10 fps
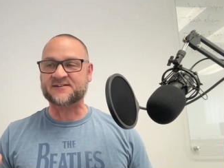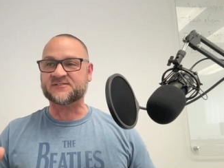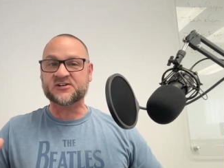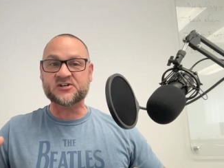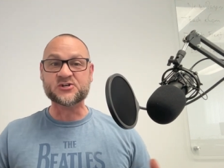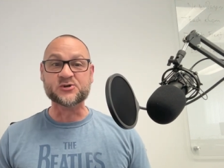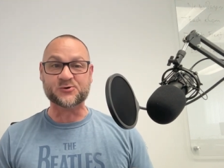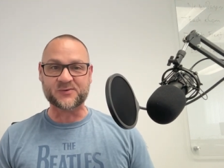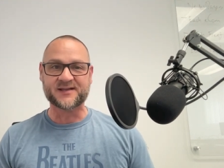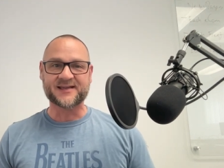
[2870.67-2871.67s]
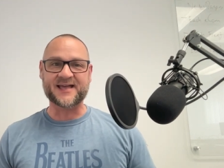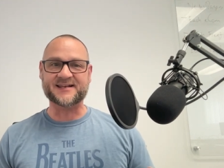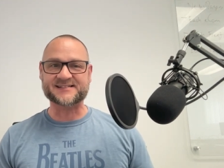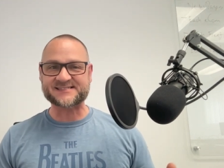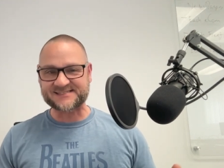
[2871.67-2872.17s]
of new
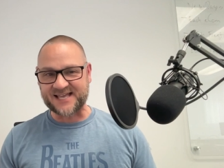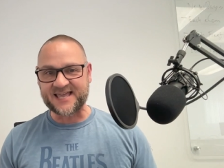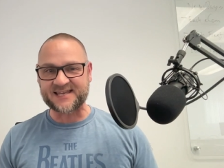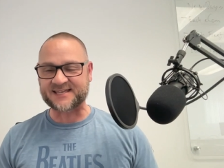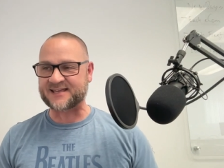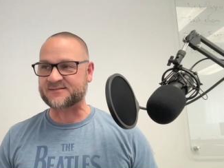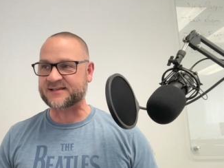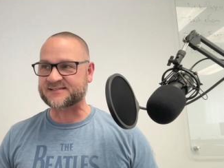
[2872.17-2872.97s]
and exciting nice.